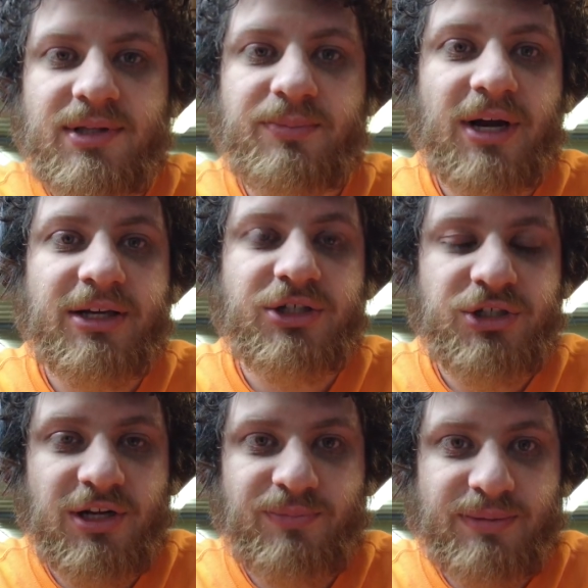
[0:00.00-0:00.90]
The product
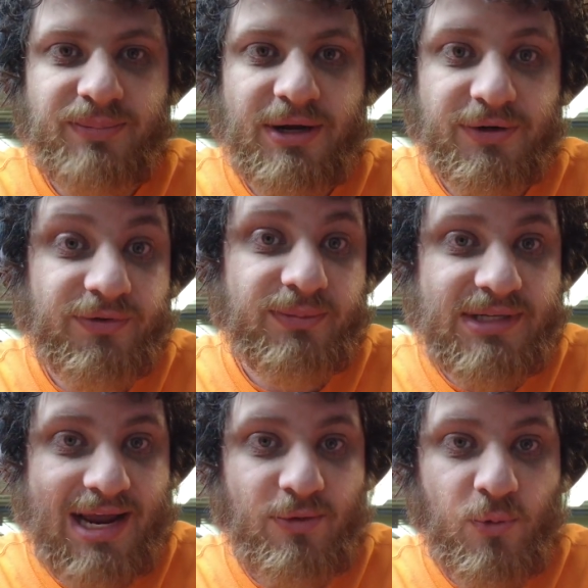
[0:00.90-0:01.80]
should have been better from
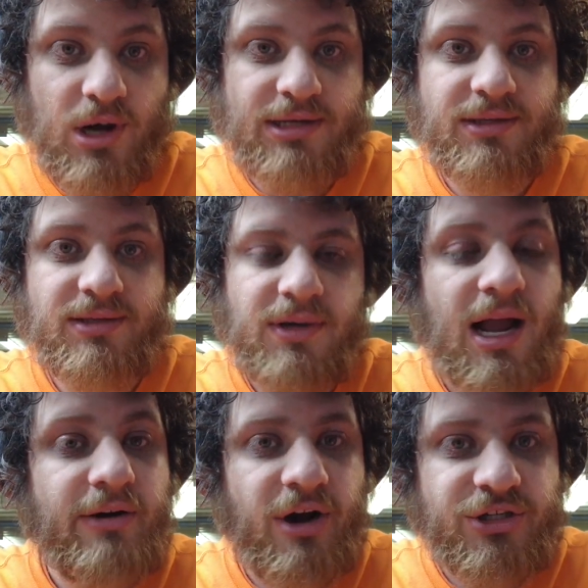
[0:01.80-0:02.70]
day one.
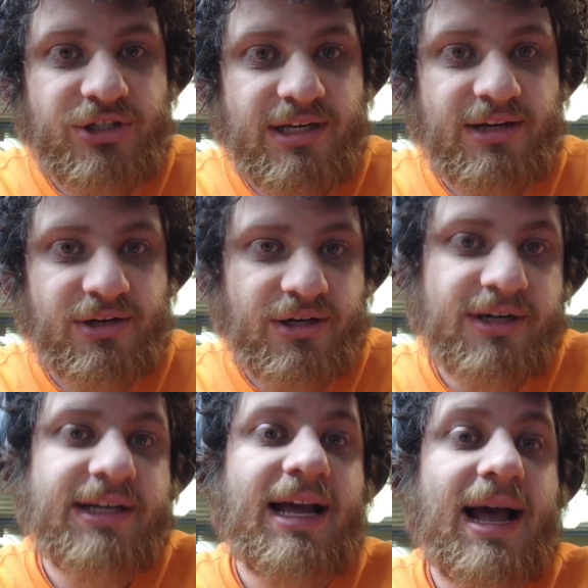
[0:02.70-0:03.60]
I launched it in a
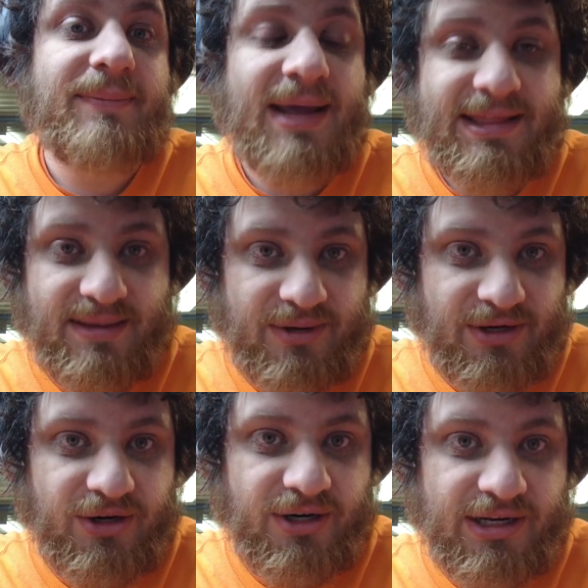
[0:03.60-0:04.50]
hurry, made them in
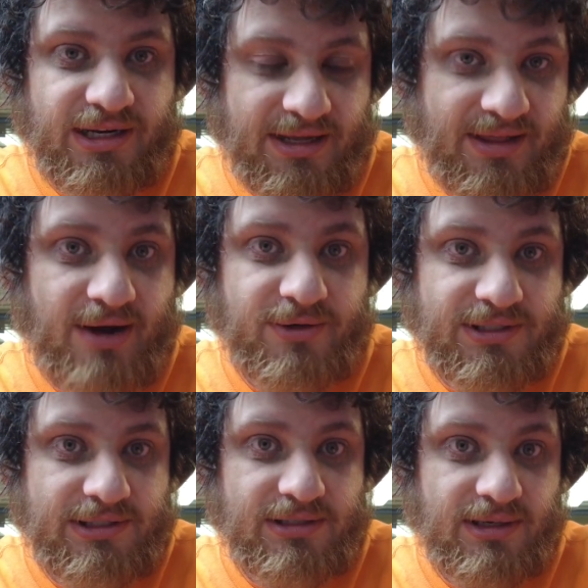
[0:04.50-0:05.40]
a hurry, and that
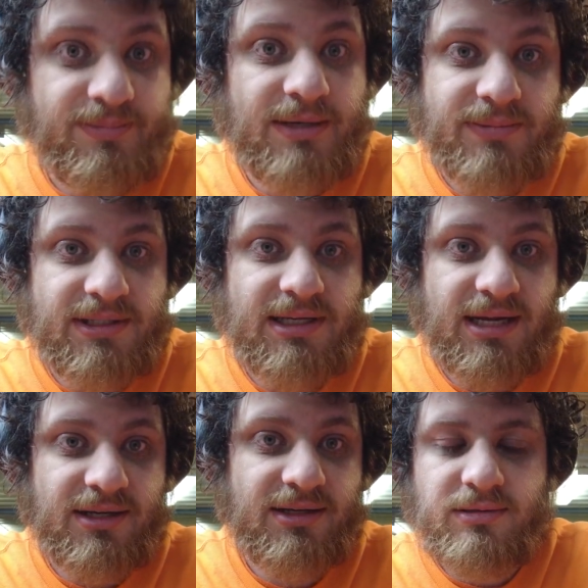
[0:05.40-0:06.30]
was a big mistake.
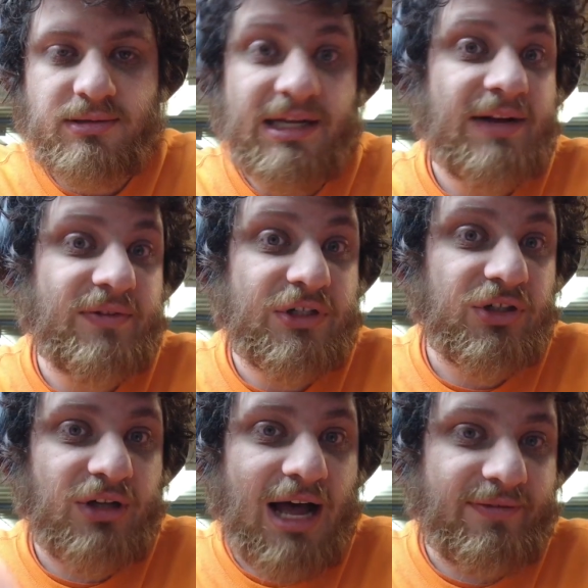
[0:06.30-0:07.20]
And I've learned a
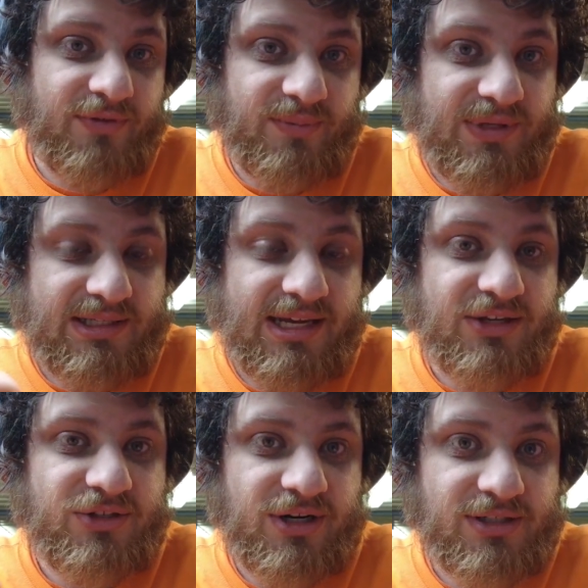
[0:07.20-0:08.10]
lot from this
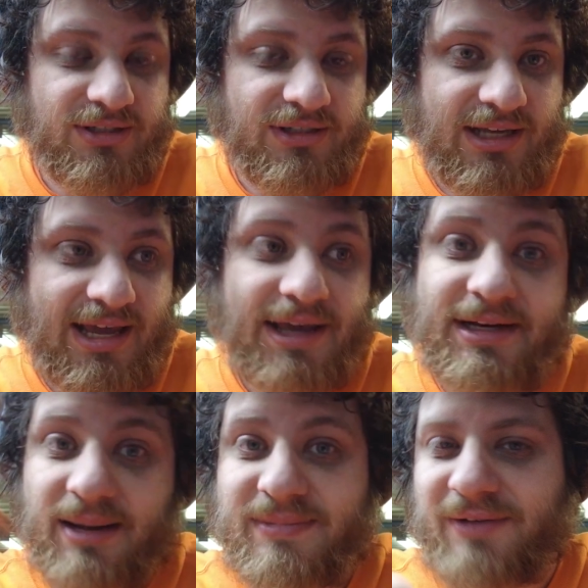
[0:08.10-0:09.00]
Kickstarter,
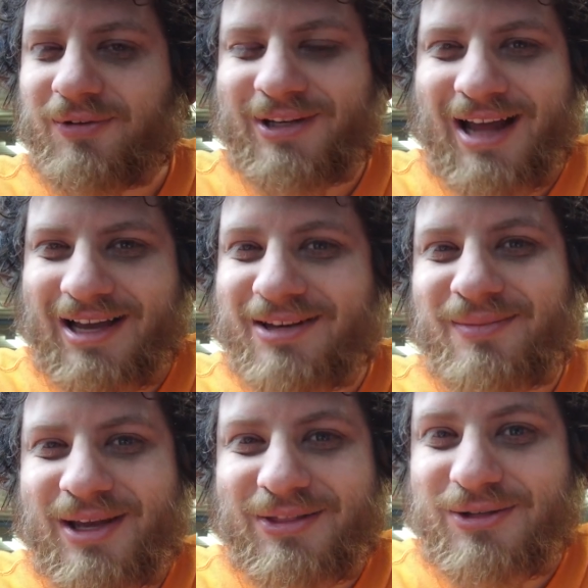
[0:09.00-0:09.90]
and I'm definitely not gonna
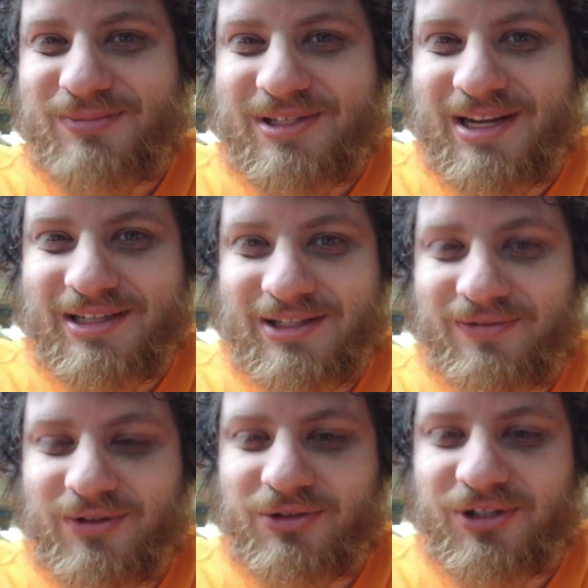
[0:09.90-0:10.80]
make those mistakes in the
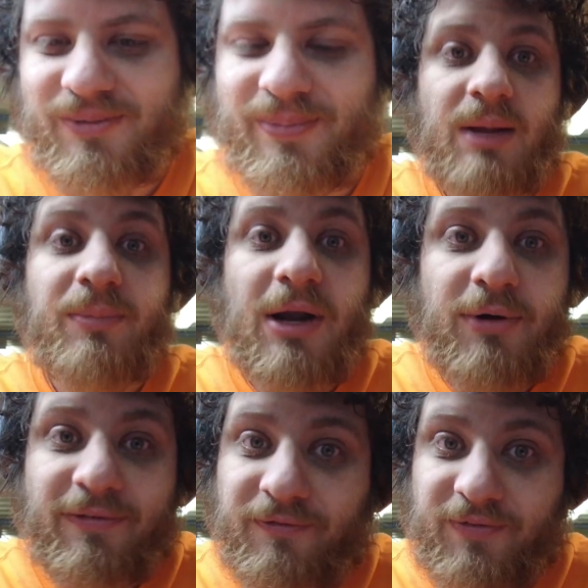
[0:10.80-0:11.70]
future. But I
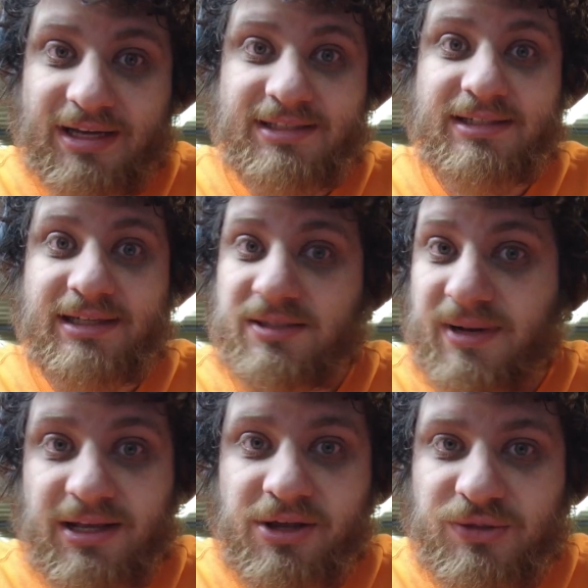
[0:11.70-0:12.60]
wanna fix as
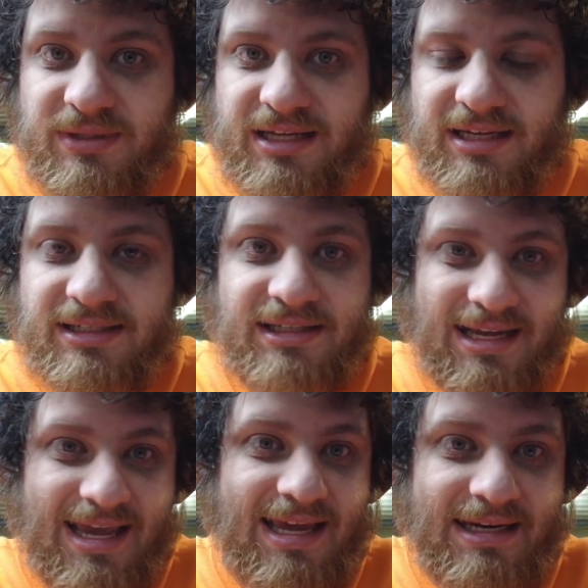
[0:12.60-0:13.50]
many of those mistakes as I
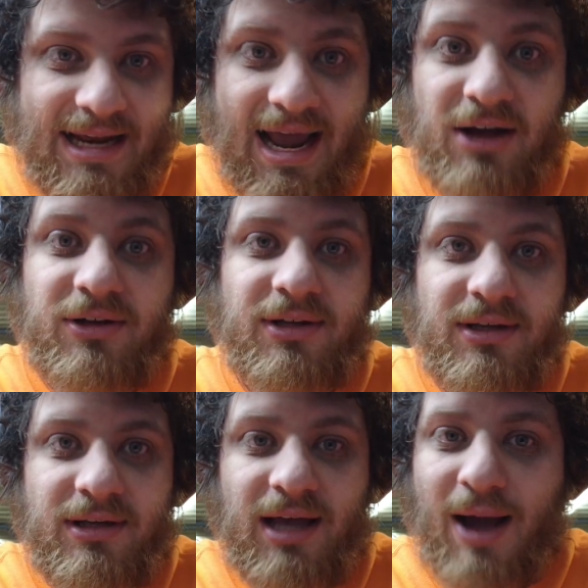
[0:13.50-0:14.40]
can now.
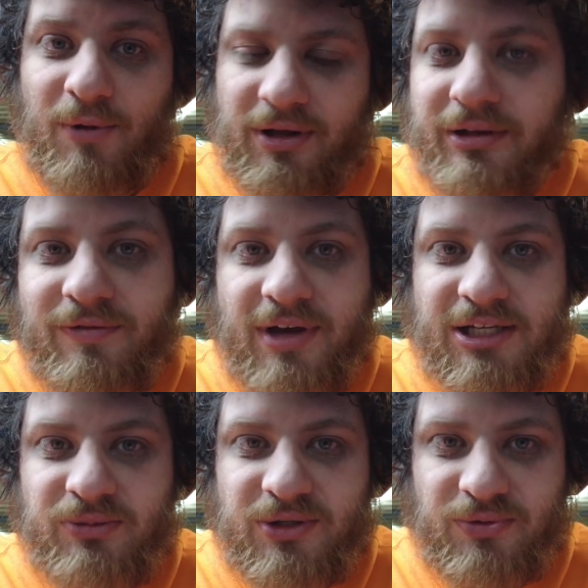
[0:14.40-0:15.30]
I want to leave
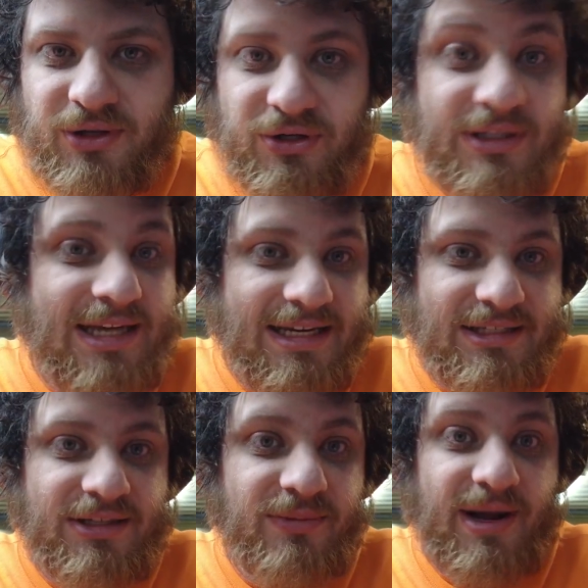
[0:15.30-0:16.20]
customers with a good
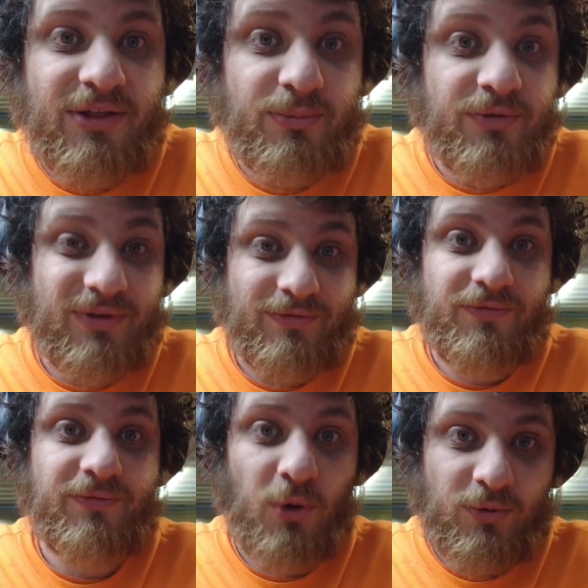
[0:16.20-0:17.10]
taste in their mouth moving
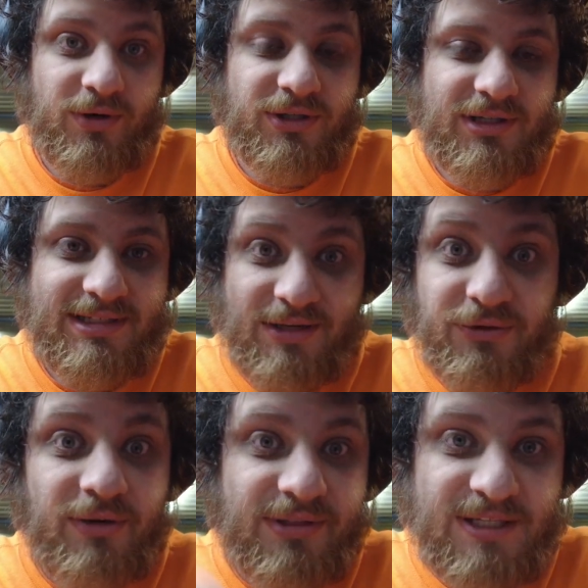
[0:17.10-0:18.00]
forwards, because that's
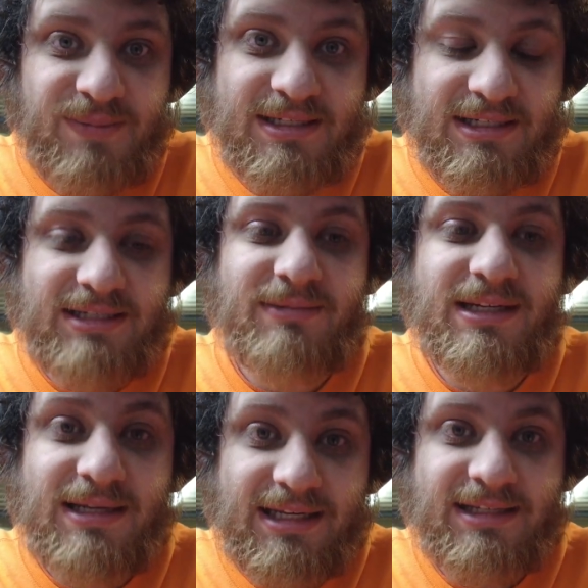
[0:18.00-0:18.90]
really what this business
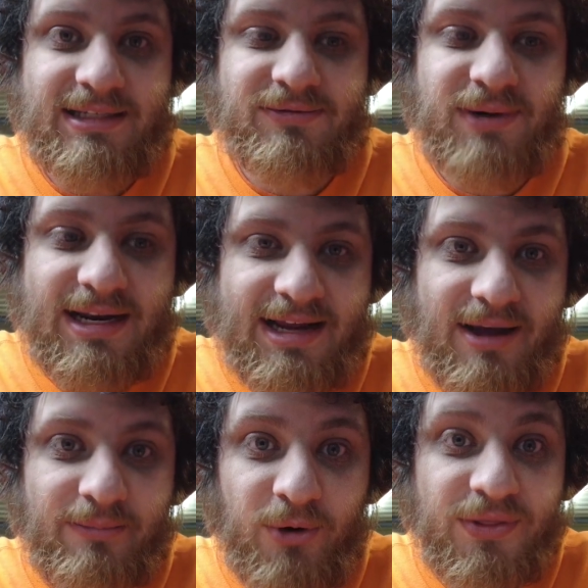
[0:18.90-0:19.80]
needs. Is right
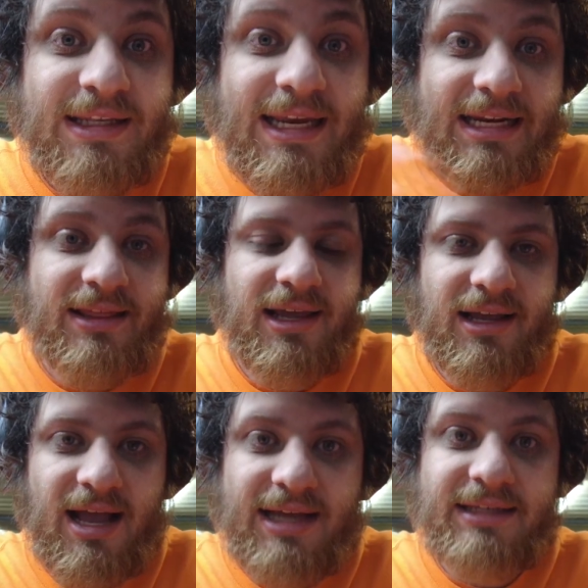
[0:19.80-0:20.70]
now, more than
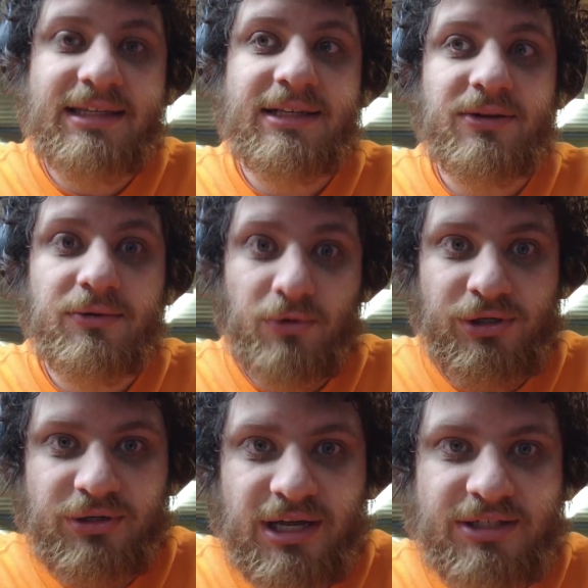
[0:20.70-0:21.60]
anything, I need
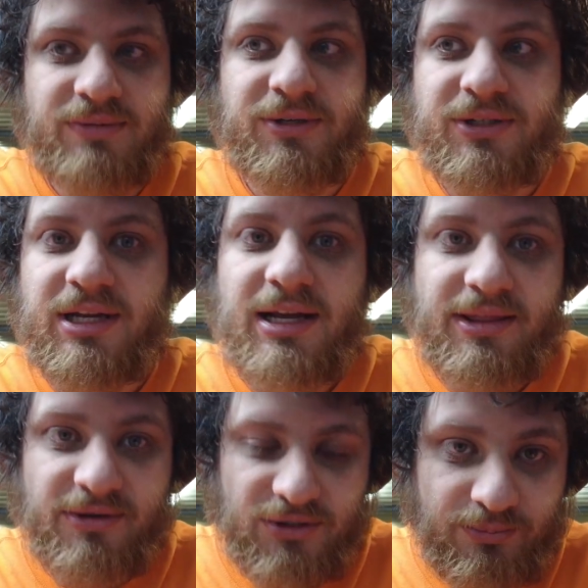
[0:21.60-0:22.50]
loyal customers
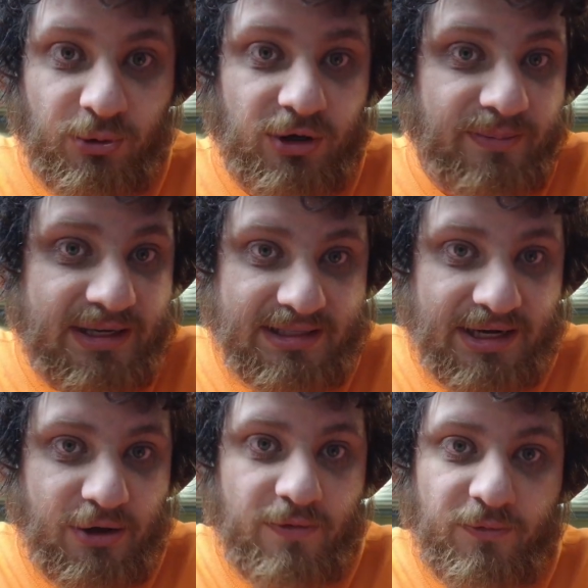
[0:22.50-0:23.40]
that'll support me as I
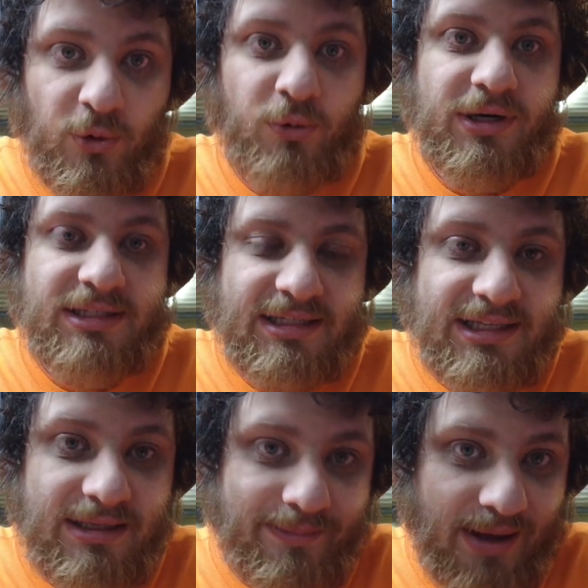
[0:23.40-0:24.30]
go forwards and
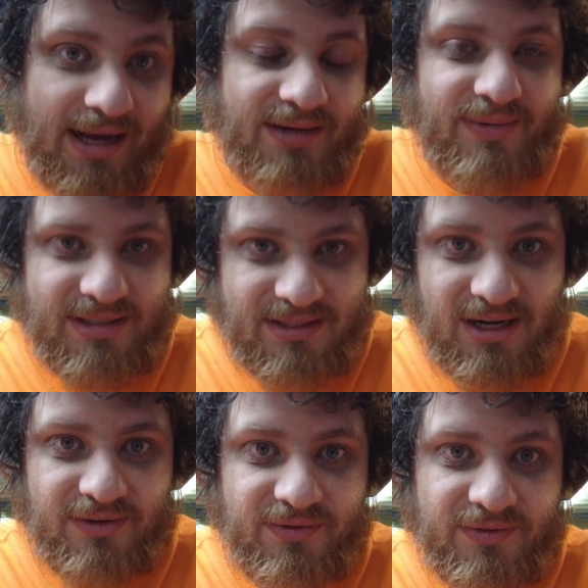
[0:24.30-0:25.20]
keep buying my stuff.